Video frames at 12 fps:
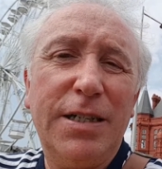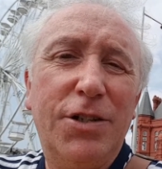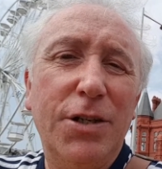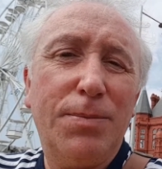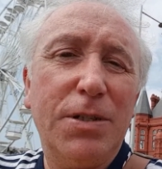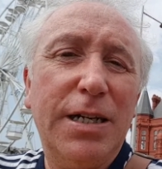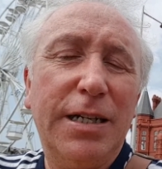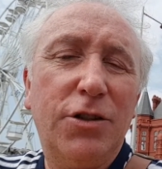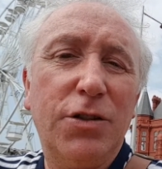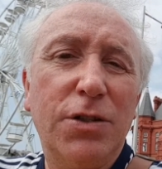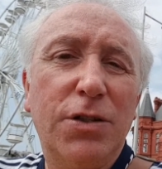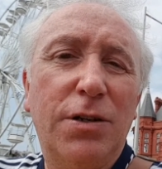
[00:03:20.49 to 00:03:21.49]

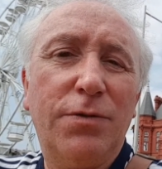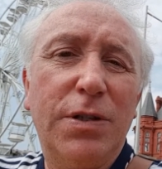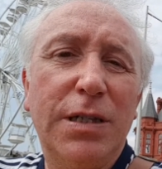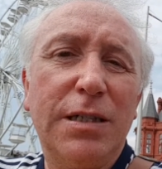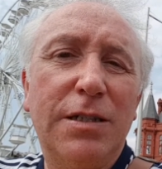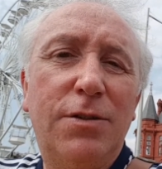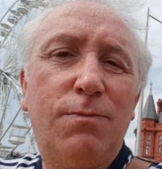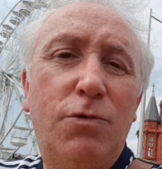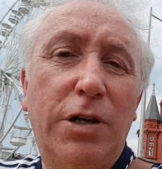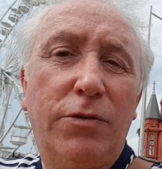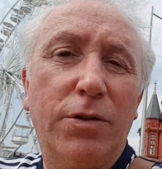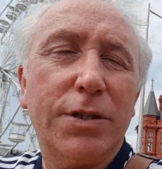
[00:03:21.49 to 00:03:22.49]
interpretations of these
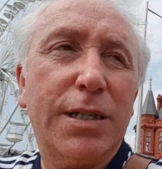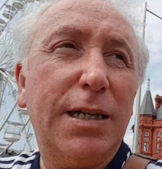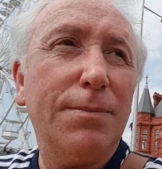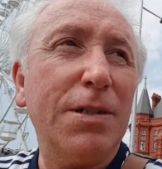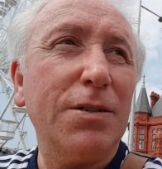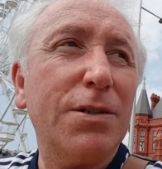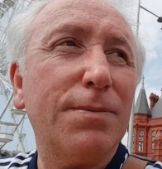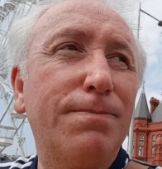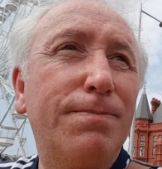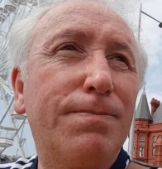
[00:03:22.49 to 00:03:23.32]
general statements.